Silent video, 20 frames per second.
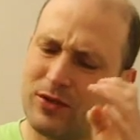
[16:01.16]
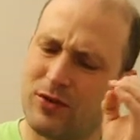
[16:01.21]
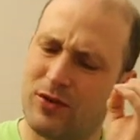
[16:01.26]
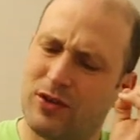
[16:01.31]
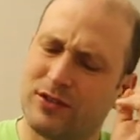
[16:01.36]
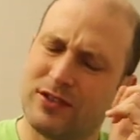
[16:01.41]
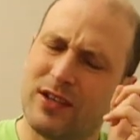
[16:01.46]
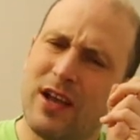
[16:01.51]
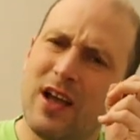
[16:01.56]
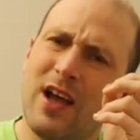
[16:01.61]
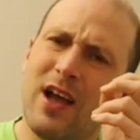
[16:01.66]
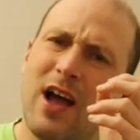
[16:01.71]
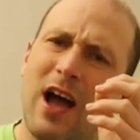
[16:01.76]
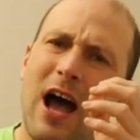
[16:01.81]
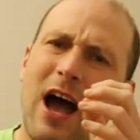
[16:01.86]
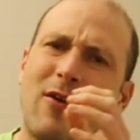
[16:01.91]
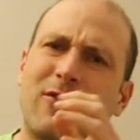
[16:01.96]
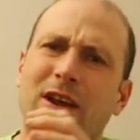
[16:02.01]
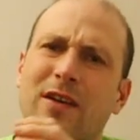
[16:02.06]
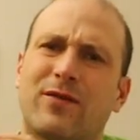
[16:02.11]
because
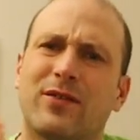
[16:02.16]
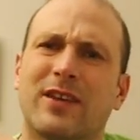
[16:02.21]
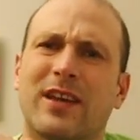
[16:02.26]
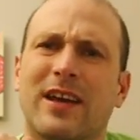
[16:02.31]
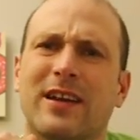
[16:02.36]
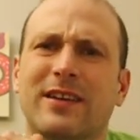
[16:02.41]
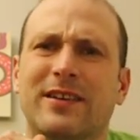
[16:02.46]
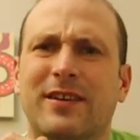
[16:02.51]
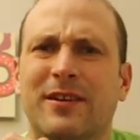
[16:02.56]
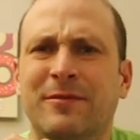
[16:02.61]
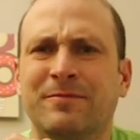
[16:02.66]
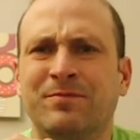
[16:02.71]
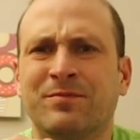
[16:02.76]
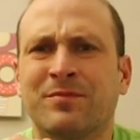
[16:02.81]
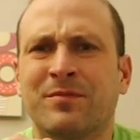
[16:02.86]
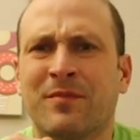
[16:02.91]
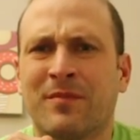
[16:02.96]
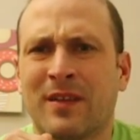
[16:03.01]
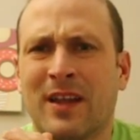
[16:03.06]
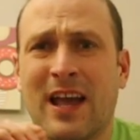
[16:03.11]
I would have to get it
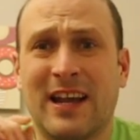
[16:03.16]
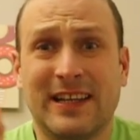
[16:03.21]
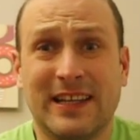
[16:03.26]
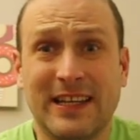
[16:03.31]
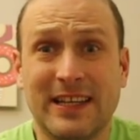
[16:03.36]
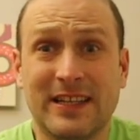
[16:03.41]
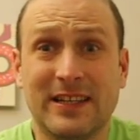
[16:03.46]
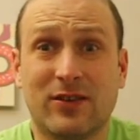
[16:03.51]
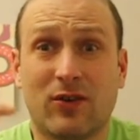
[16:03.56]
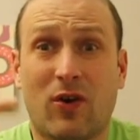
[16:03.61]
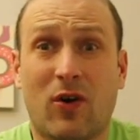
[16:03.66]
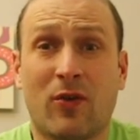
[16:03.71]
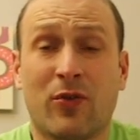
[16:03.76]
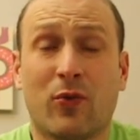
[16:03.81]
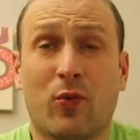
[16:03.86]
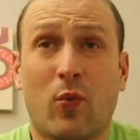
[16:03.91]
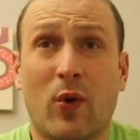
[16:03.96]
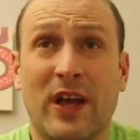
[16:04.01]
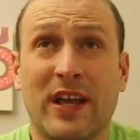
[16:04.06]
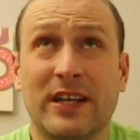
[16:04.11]
and eat it on
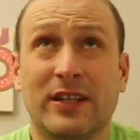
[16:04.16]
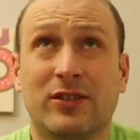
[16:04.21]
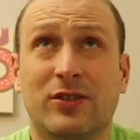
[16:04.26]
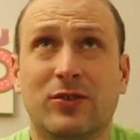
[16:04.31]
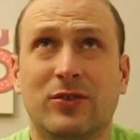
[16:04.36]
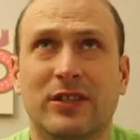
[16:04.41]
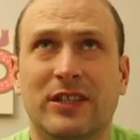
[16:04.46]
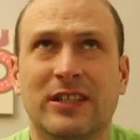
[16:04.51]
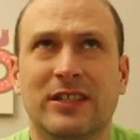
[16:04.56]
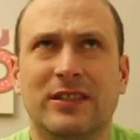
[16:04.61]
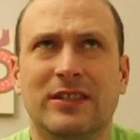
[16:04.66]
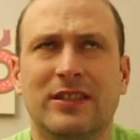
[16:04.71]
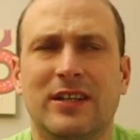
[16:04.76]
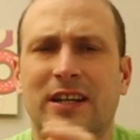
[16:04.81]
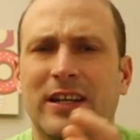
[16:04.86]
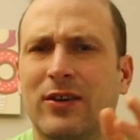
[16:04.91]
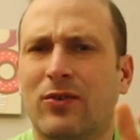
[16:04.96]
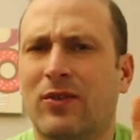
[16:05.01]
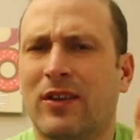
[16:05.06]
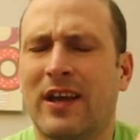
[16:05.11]
the way to in
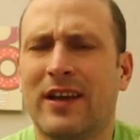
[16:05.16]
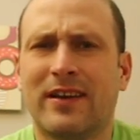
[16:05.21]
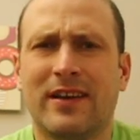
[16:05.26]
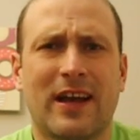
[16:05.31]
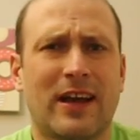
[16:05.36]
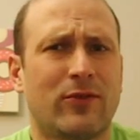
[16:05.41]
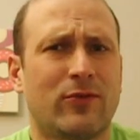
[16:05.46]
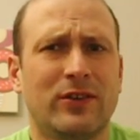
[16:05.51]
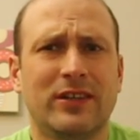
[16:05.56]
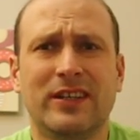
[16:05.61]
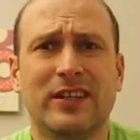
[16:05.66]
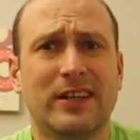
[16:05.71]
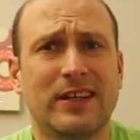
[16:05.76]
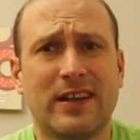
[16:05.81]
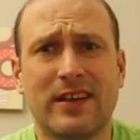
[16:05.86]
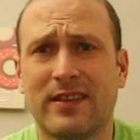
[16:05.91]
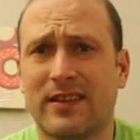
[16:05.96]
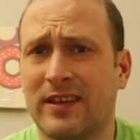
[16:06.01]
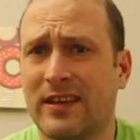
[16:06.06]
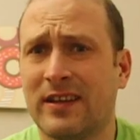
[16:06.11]
Legoland. And I don't eat
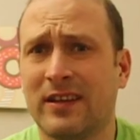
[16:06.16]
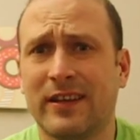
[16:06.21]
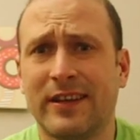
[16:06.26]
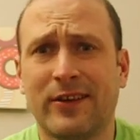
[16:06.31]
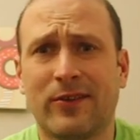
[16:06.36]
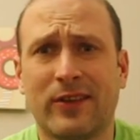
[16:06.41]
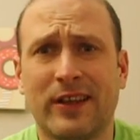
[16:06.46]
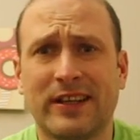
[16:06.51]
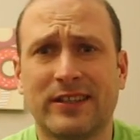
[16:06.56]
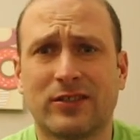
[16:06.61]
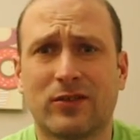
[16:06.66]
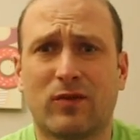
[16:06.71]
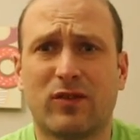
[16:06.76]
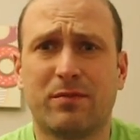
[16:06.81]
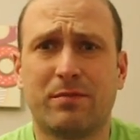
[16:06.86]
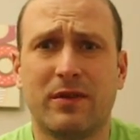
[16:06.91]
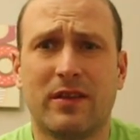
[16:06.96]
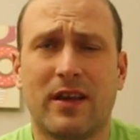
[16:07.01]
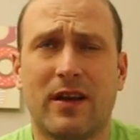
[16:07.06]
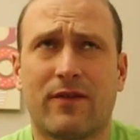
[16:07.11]
anything in Legoland, so it
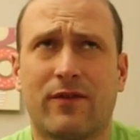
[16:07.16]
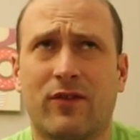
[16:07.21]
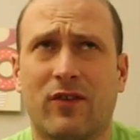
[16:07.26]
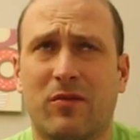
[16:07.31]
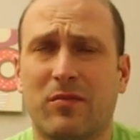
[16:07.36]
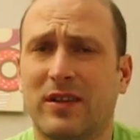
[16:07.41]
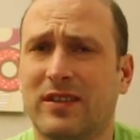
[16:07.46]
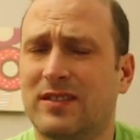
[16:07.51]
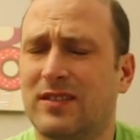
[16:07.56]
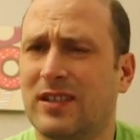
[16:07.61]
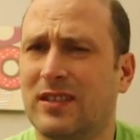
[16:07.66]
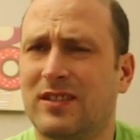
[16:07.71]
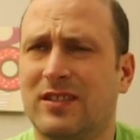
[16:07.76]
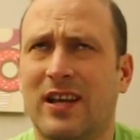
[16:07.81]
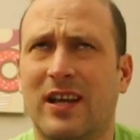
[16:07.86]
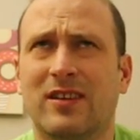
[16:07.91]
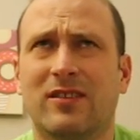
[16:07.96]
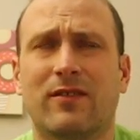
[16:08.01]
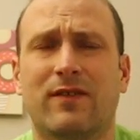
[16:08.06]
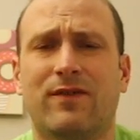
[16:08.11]
would be there from, let's say,
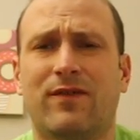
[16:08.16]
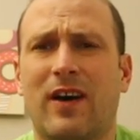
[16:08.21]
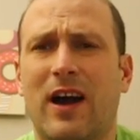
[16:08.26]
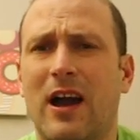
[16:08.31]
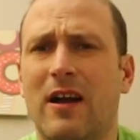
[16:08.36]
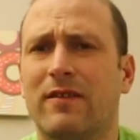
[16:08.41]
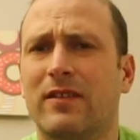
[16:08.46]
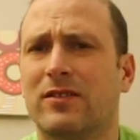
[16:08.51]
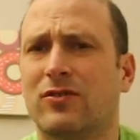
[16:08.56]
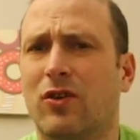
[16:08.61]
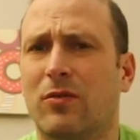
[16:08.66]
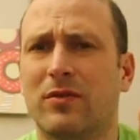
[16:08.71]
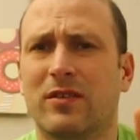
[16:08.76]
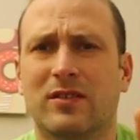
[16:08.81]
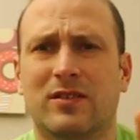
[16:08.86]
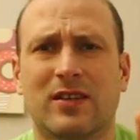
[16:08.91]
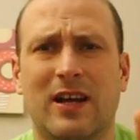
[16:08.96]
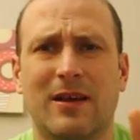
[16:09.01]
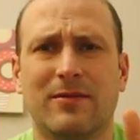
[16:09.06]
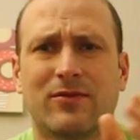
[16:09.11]
10 to 5. That's normally
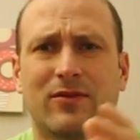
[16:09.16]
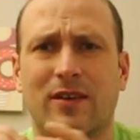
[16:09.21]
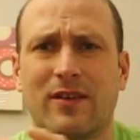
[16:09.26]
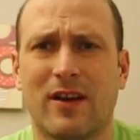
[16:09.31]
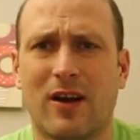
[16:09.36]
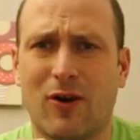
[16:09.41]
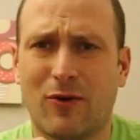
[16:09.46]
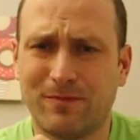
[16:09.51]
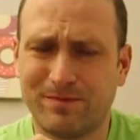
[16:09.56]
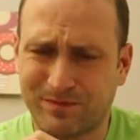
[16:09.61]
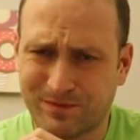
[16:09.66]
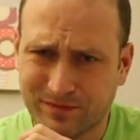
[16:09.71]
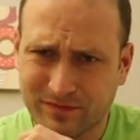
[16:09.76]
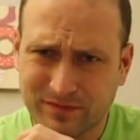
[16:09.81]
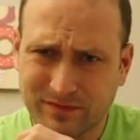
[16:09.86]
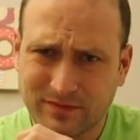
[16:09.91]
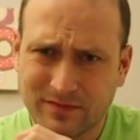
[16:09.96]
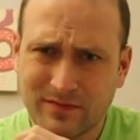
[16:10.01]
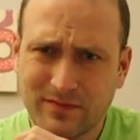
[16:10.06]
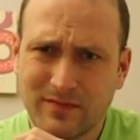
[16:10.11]
the times right now.
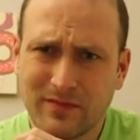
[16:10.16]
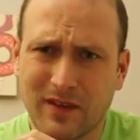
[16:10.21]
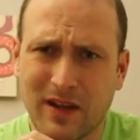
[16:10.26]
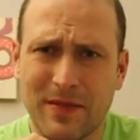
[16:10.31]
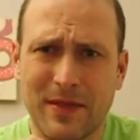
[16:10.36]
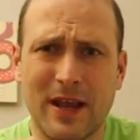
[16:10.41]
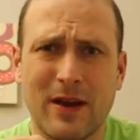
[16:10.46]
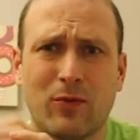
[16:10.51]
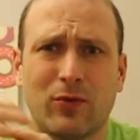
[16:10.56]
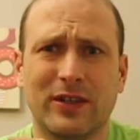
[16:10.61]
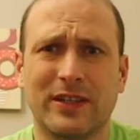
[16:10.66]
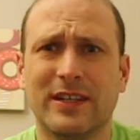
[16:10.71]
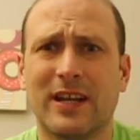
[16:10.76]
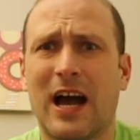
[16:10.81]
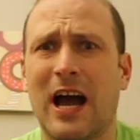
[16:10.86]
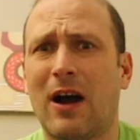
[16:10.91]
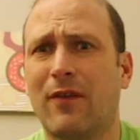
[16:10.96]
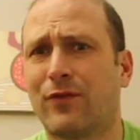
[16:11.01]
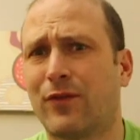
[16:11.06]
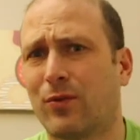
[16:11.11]
And then I would eat
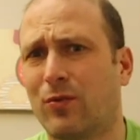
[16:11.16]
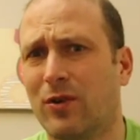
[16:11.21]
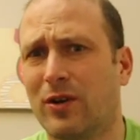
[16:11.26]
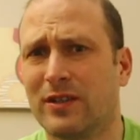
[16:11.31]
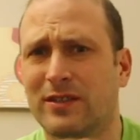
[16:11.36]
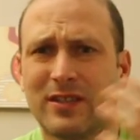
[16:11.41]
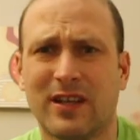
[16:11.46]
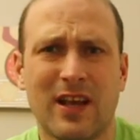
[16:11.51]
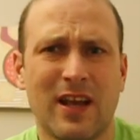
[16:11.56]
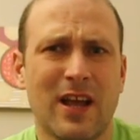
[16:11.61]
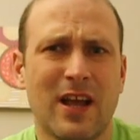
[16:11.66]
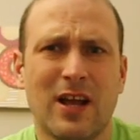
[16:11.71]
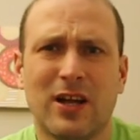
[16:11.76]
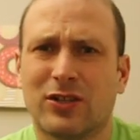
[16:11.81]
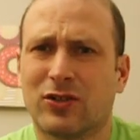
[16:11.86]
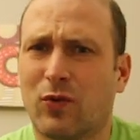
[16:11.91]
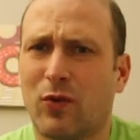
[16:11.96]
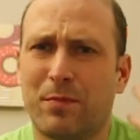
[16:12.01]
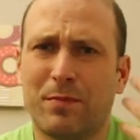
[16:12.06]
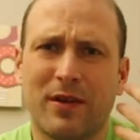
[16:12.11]
afterwards.
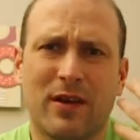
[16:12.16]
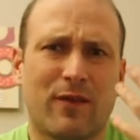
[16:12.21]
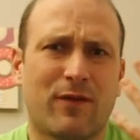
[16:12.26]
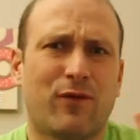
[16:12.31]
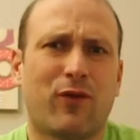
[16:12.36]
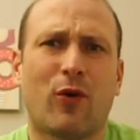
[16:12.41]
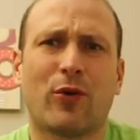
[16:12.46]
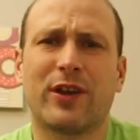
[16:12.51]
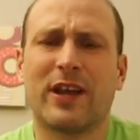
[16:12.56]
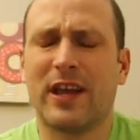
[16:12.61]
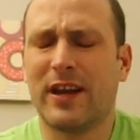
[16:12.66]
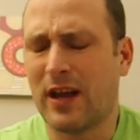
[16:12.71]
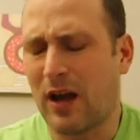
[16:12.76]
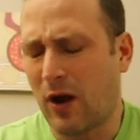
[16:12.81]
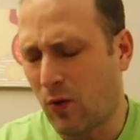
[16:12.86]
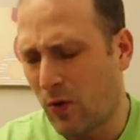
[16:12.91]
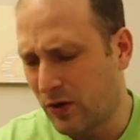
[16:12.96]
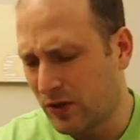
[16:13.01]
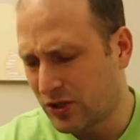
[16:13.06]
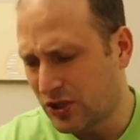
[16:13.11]
So it would be a
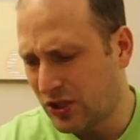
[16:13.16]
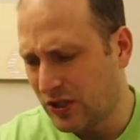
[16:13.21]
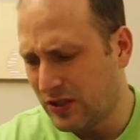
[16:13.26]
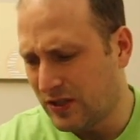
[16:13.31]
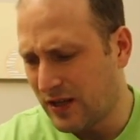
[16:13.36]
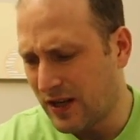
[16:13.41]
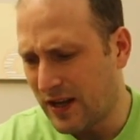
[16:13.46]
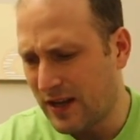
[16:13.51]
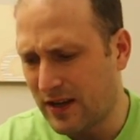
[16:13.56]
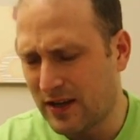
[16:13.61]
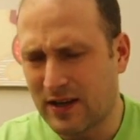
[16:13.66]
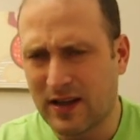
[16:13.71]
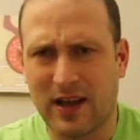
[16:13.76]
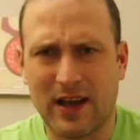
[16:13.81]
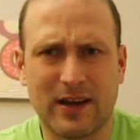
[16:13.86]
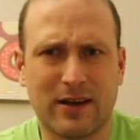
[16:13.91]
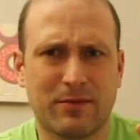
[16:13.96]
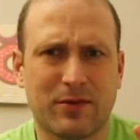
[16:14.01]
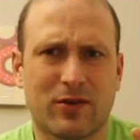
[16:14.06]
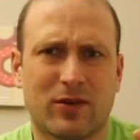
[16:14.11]
48-hour cheat day
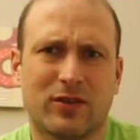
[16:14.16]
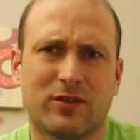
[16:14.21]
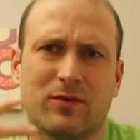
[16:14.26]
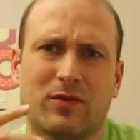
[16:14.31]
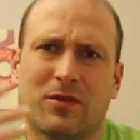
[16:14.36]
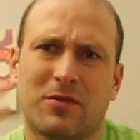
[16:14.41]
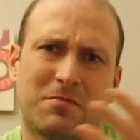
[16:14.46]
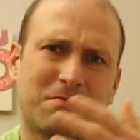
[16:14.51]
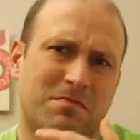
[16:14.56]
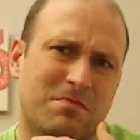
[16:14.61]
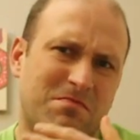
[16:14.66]
kind of because of